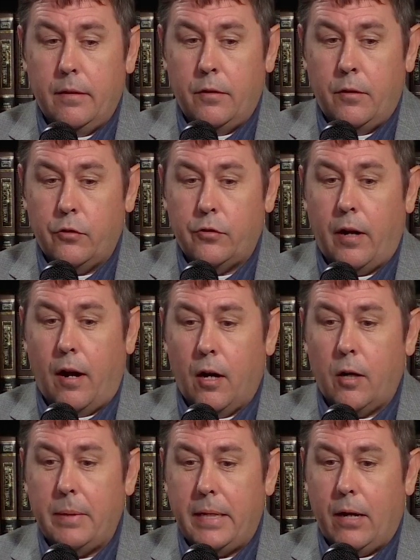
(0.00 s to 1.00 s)
there's an
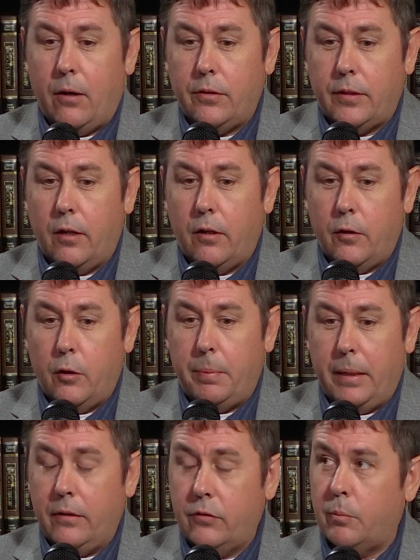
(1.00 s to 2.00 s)
army out there, and they're
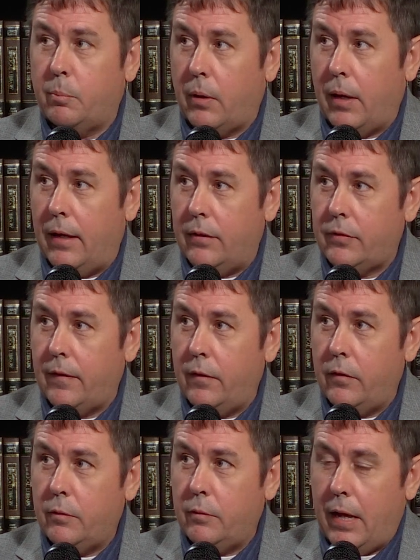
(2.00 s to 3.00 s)
being suppressed, and
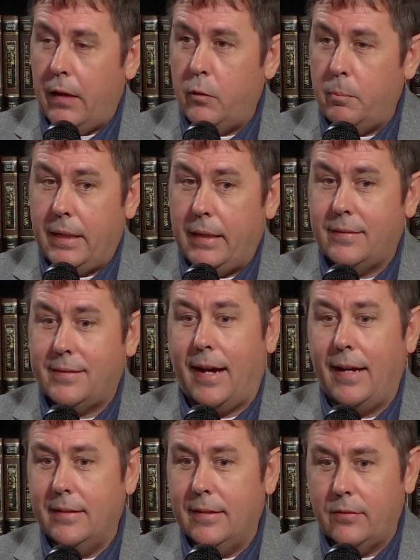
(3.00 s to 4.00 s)
they're being
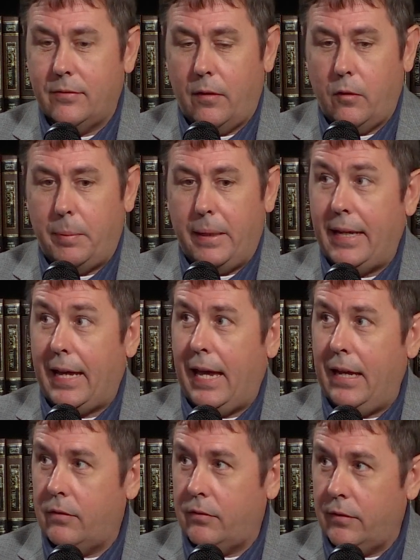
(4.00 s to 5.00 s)
silenced, and they're being
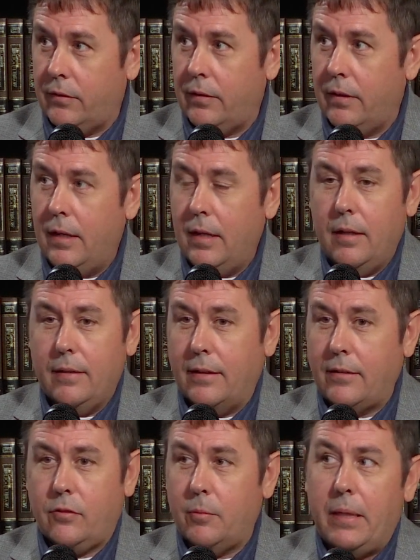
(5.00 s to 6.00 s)
canceled.
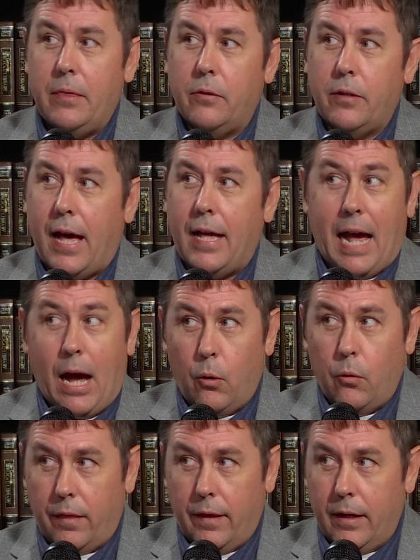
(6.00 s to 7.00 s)
That doesn't mean they're not
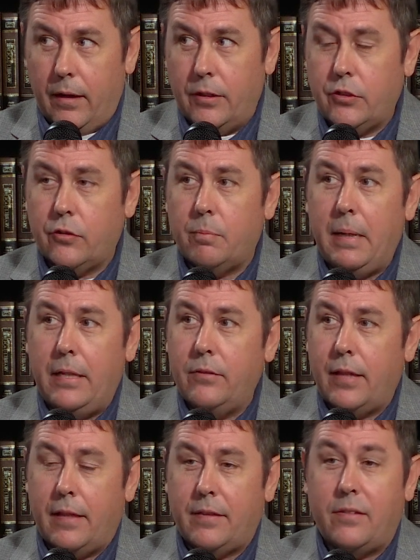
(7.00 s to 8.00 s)
out there. It just means
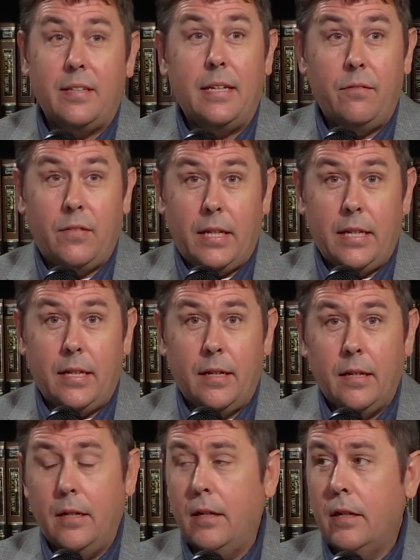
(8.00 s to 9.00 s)
that the TV
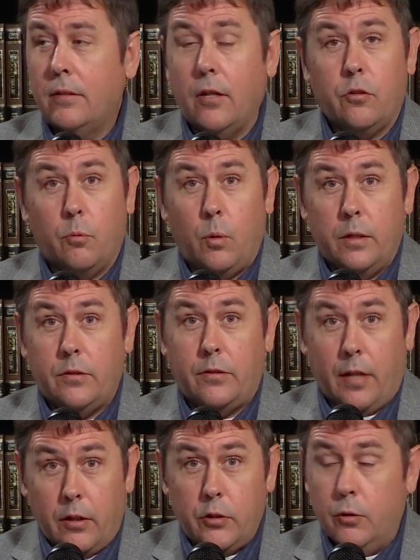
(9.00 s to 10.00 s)
doesn't want to
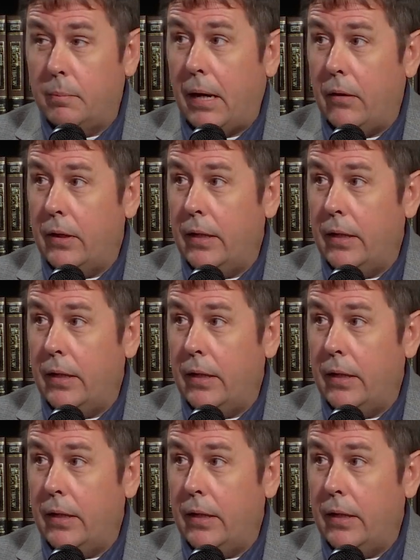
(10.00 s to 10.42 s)
tell you about